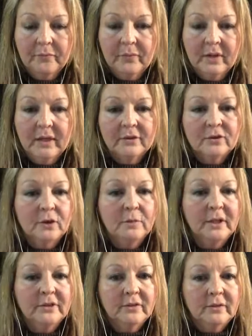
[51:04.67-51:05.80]
And so
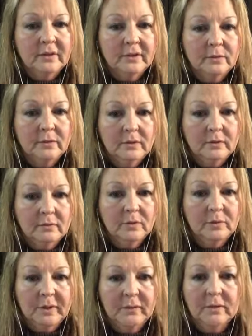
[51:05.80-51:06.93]
much of this will, will
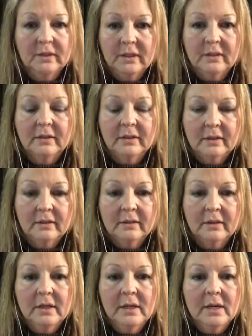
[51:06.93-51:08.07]
be really clear
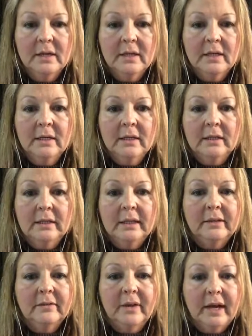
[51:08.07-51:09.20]
in
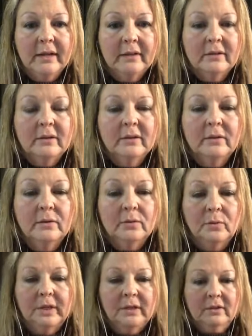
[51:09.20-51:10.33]
that to,
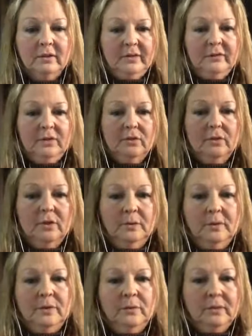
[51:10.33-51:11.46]
when to leave a door open
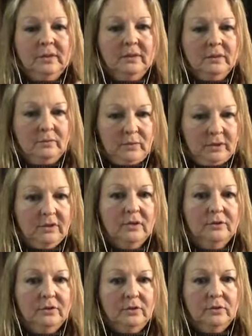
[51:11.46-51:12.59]
and when to, when to close a
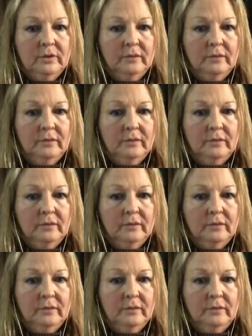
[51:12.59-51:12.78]
door.